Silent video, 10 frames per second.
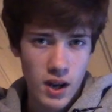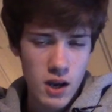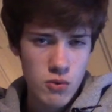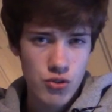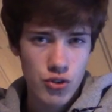
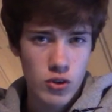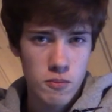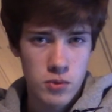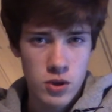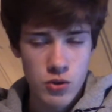how does a
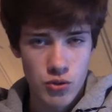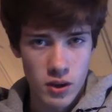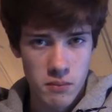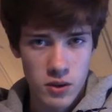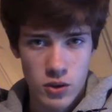
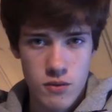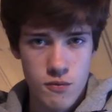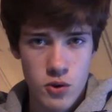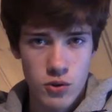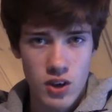computer
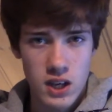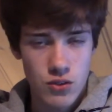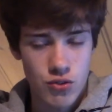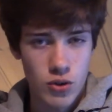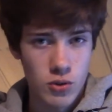convert a
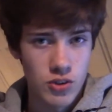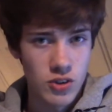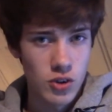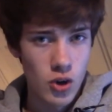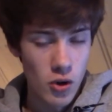certain
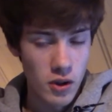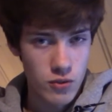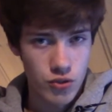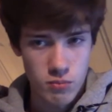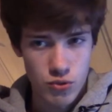colour,
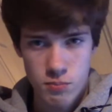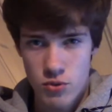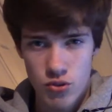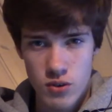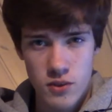some
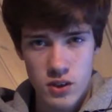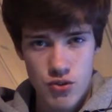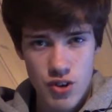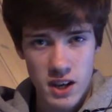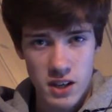specific
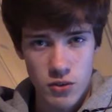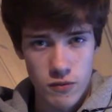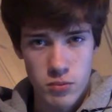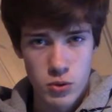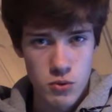shade
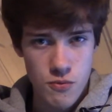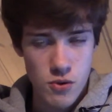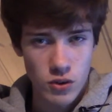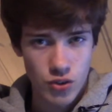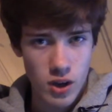of blue
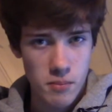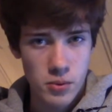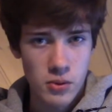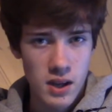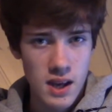for
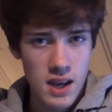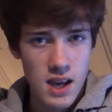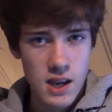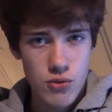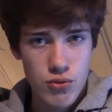example,
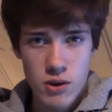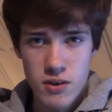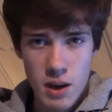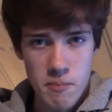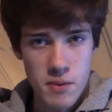into a
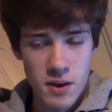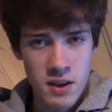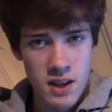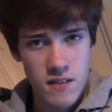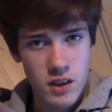number
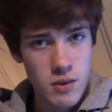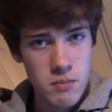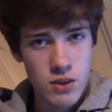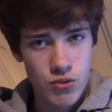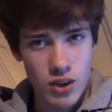that can
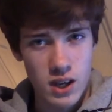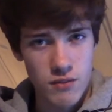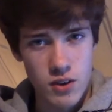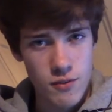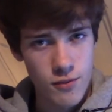be
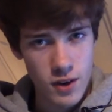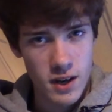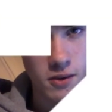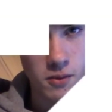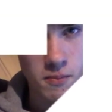saved in a
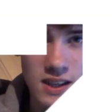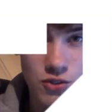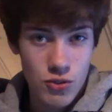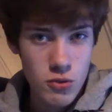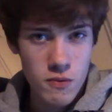file?
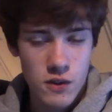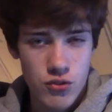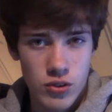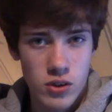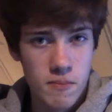To do
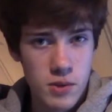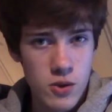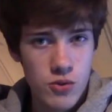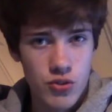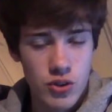this,
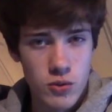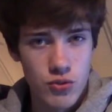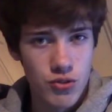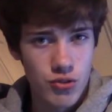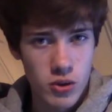computers use
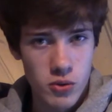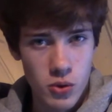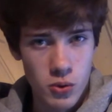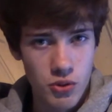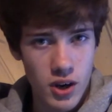a
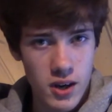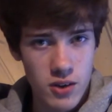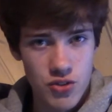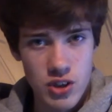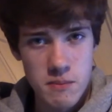so-called
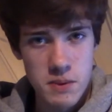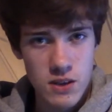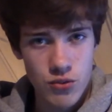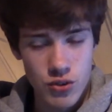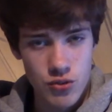RGB
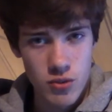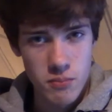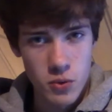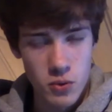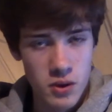system
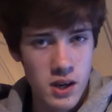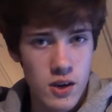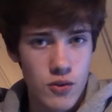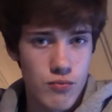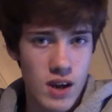or
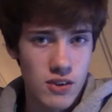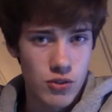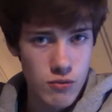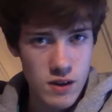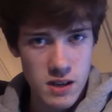
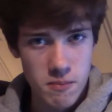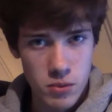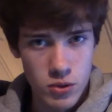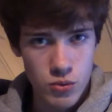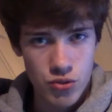
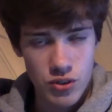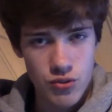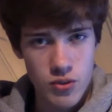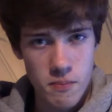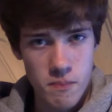red-green-blue
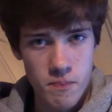system.